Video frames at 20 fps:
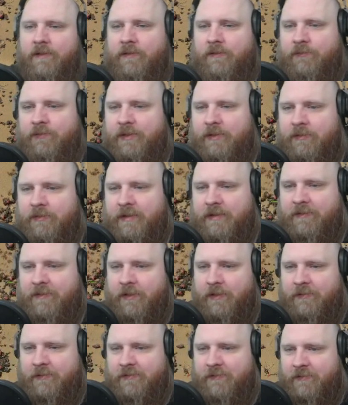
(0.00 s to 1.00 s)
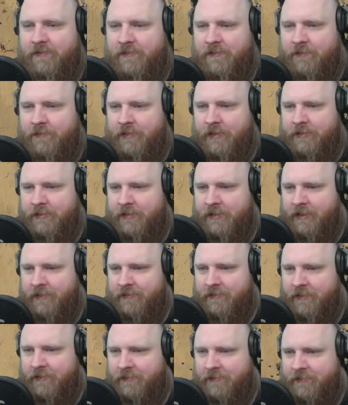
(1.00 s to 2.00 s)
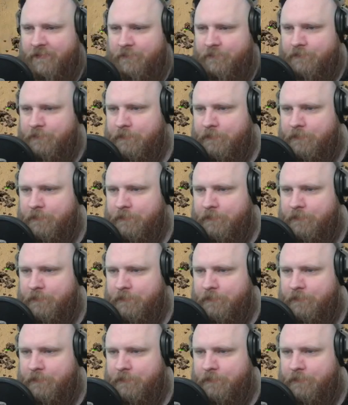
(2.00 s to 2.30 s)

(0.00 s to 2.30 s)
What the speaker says: We don't need those, so we're going to cut those.